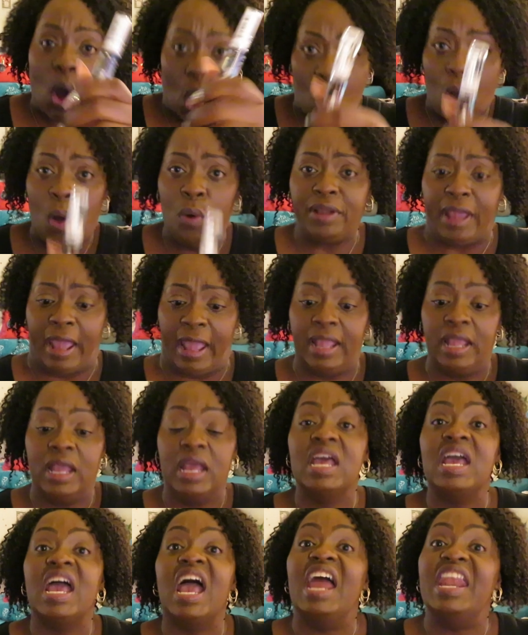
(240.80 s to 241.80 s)
Okay.
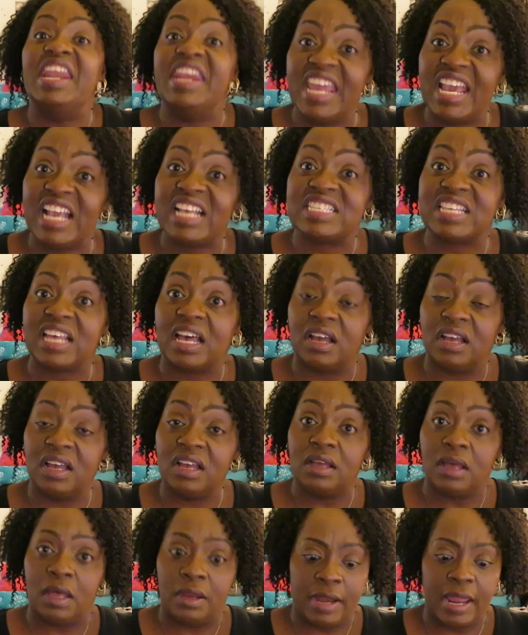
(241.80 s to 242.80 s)
And NYX, a
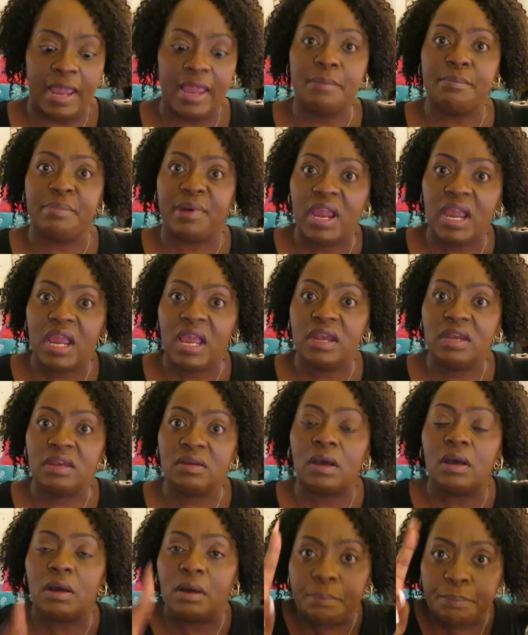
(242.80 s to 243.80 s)
good a name brand,
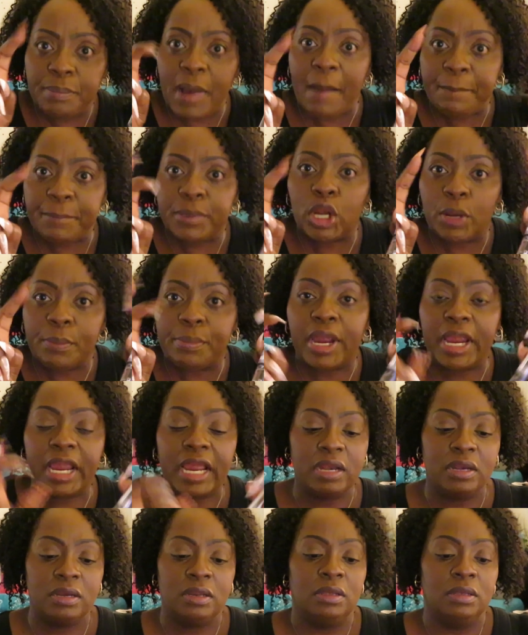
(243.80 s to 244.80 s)
a popular
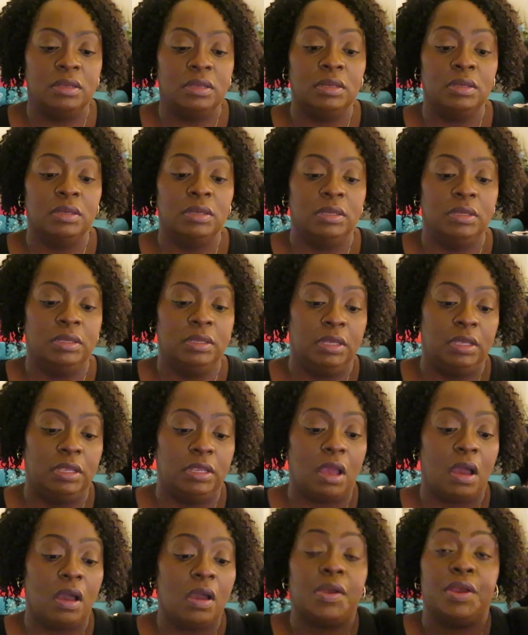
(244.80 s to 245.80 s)
brand.
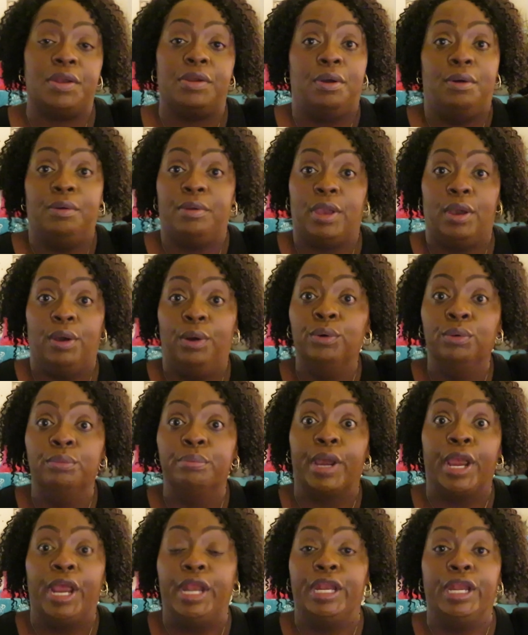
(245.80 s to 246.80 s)
Y'all already know I don't care who
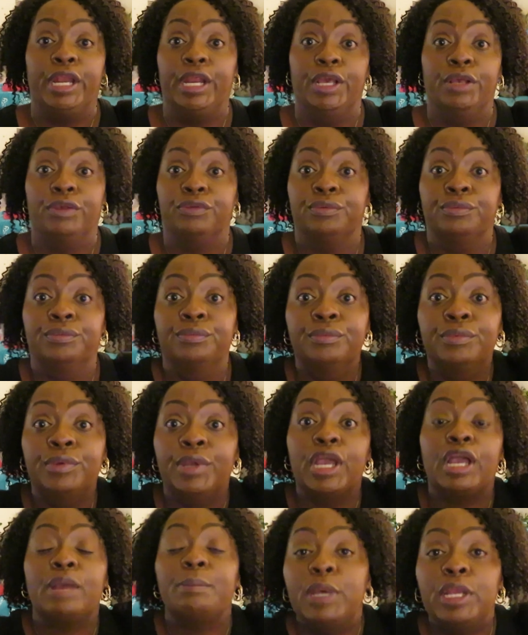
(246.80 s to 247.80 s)
brand it is.
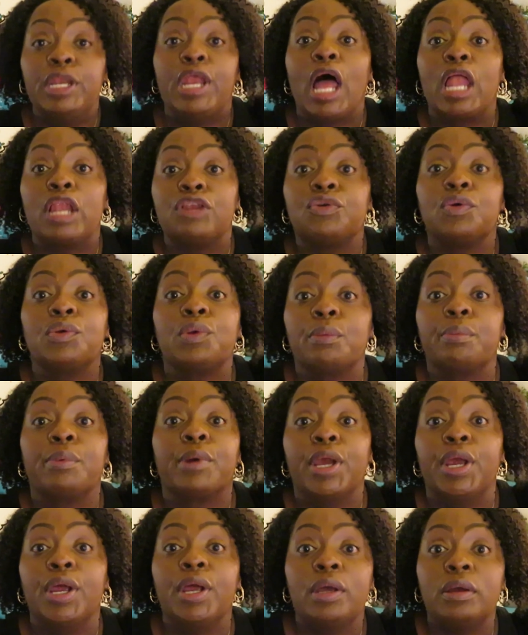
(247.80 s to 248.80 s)
It could be Dollar General
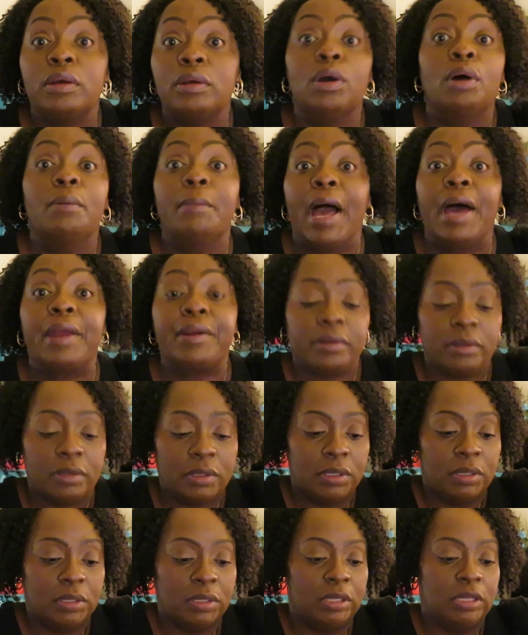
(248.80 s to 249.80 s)
brand. It don't matter.
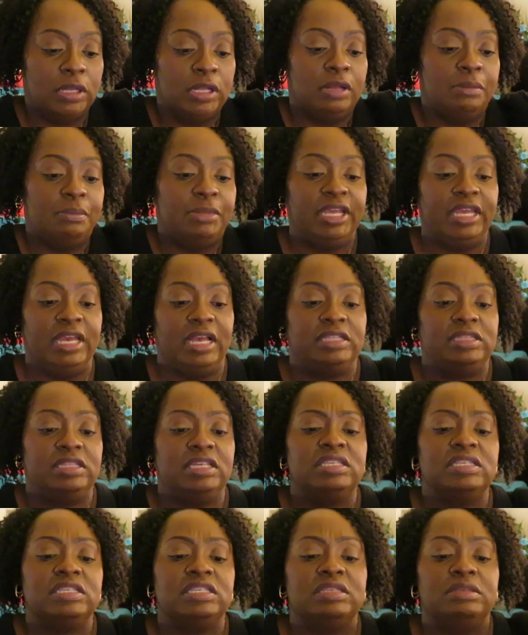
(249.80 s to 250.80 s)
But yeah,
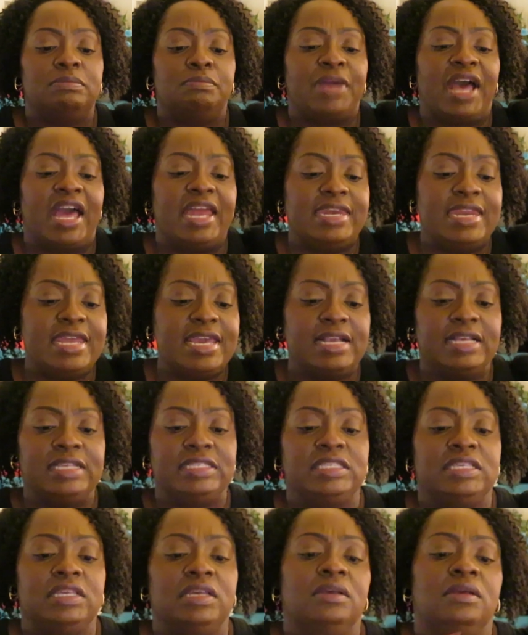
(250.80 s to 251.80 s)
this is by
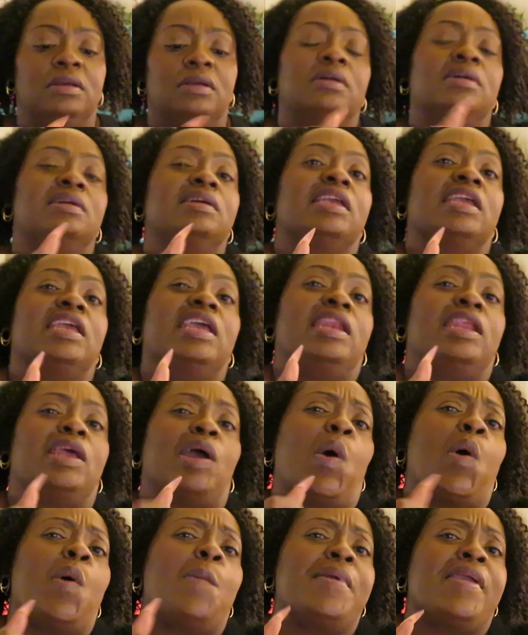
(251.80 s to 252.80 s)
NYX. Getting
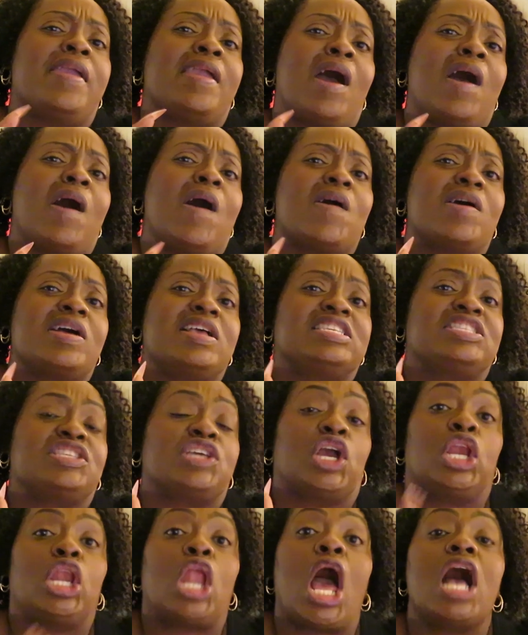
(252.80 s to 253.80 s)
it open, y'all. It's
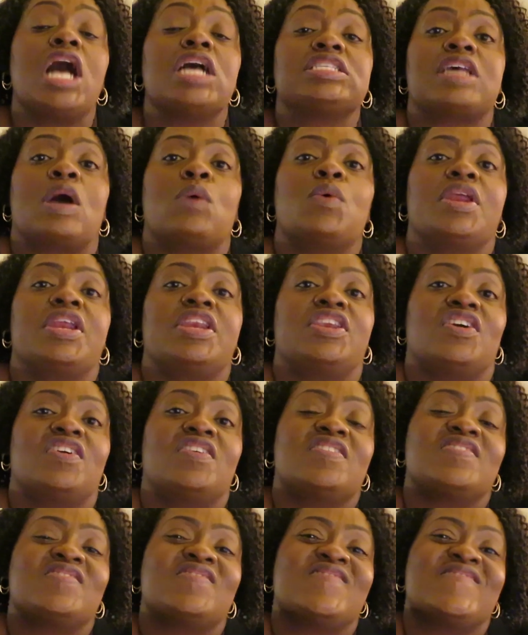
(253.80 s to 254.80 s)
the gloss. I wanted to
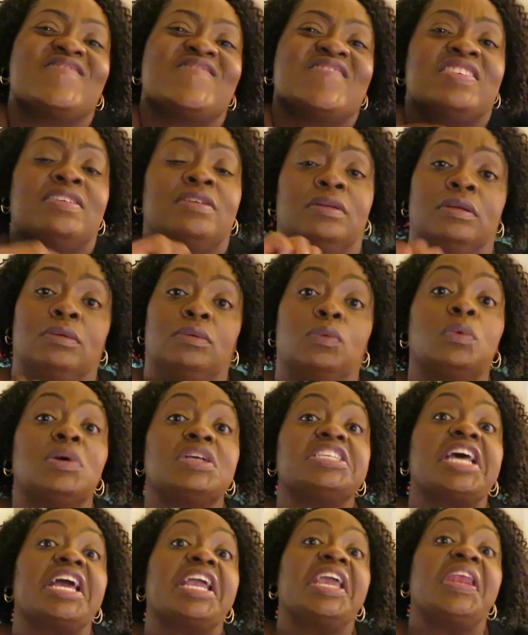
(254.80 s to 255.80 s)

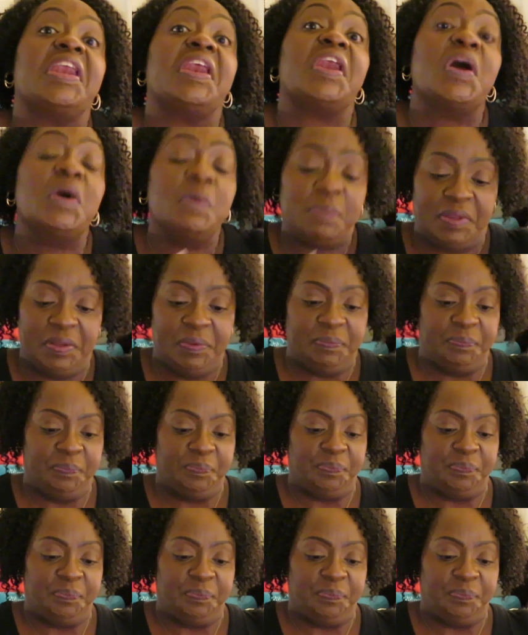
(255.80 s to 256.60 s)
once I get it open.